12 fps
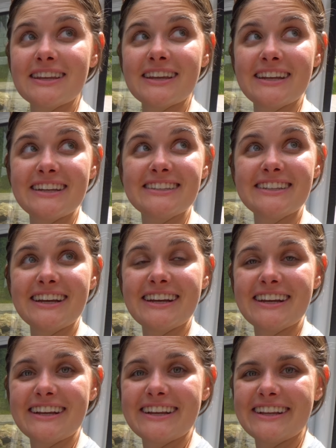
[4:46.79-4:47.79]
and a duck.
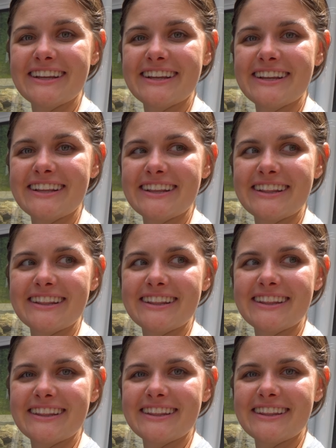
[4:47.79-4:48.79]

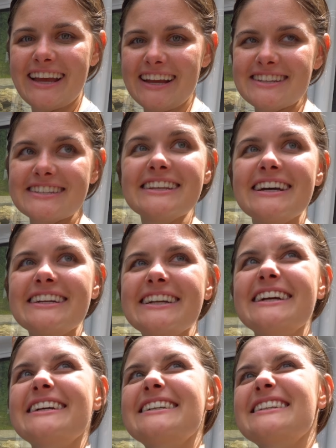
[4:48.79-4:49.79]
That's
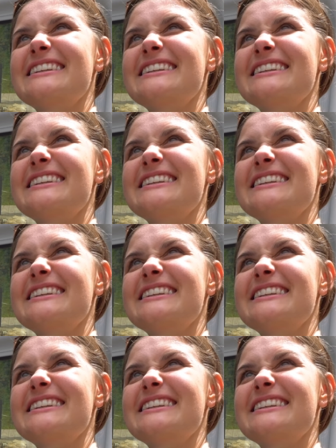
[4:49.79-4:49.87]
thunder.